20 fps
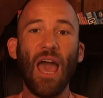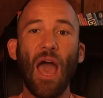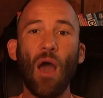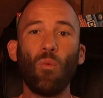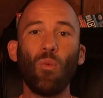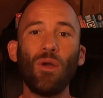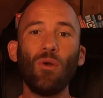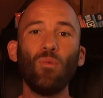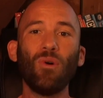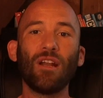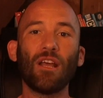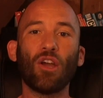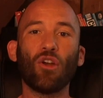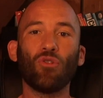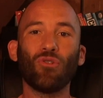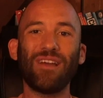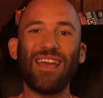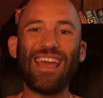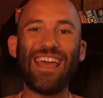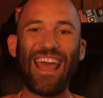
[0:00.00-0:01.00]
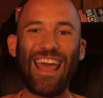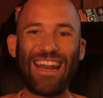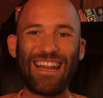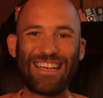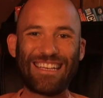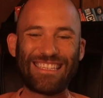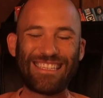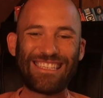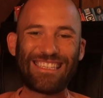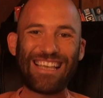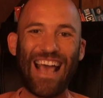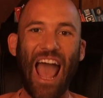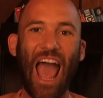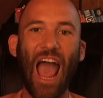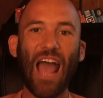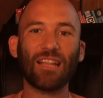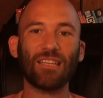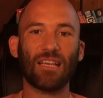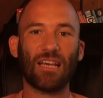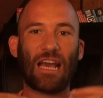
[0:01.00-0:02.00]
and we want to create an
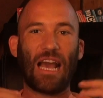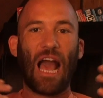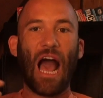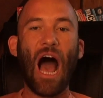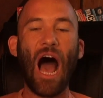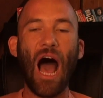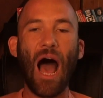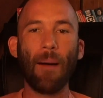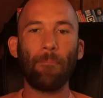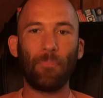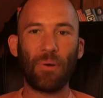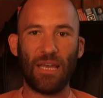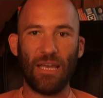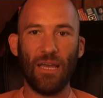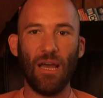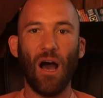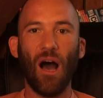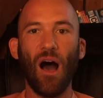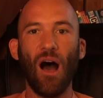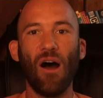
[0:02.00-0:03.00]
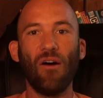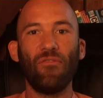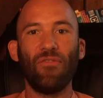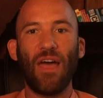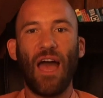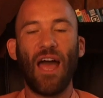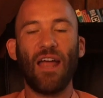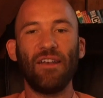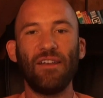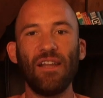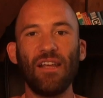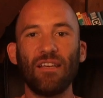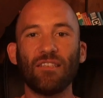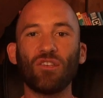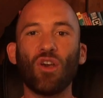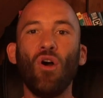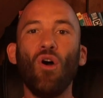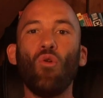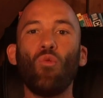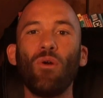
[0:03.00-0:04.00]
exact copy of that disk,